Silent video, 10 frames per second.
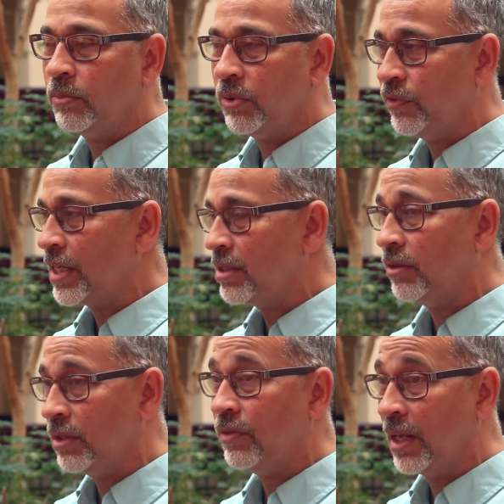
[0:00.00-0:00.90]

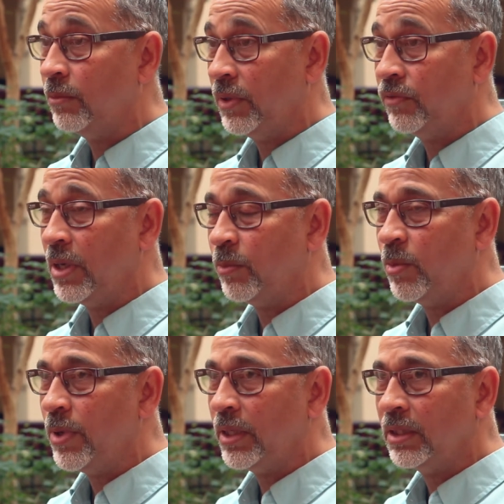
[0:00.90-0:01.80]
professional development for
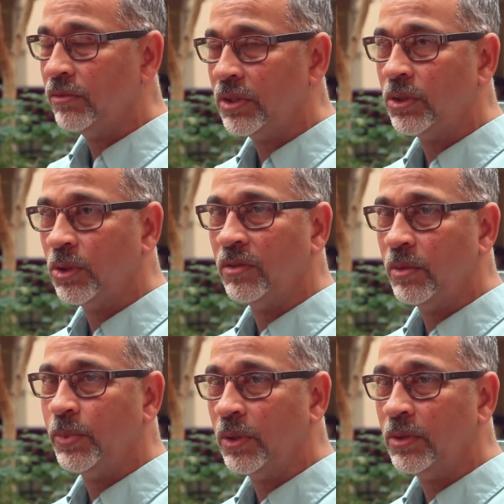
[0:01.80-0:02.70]
implementing restorative
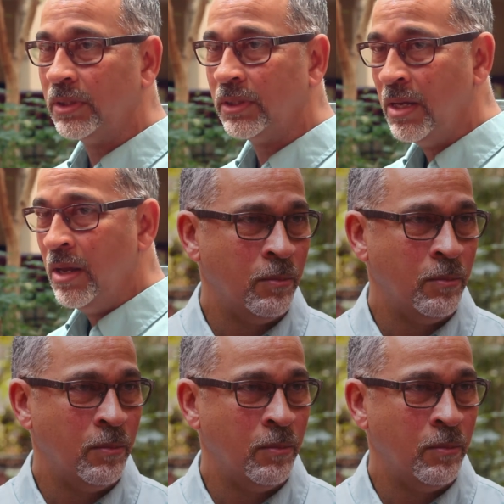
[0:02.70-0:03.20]
approaches.